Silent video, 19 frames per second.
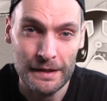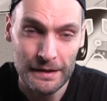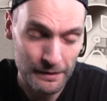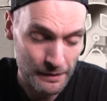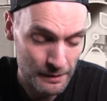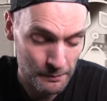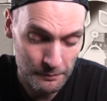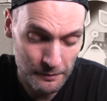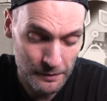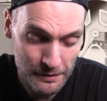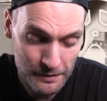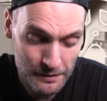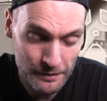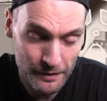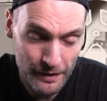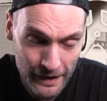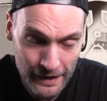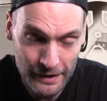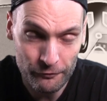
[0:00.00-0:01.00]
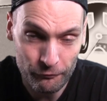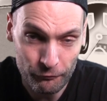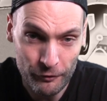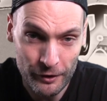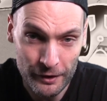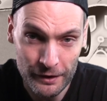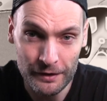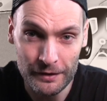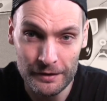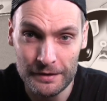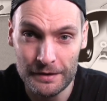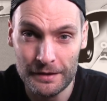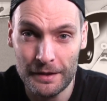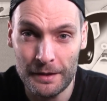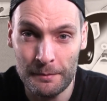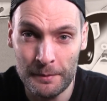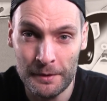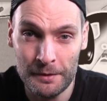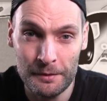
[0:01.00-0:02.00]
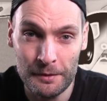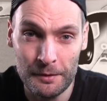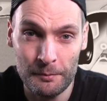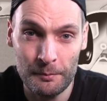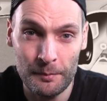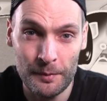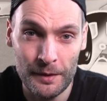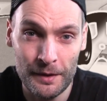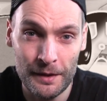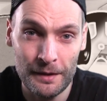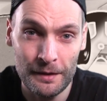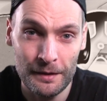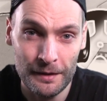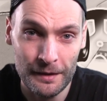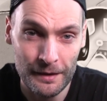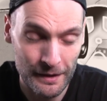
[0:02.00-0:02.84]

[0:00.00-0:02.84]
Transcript: Don't get me wrong, it's not as funny as American Pie.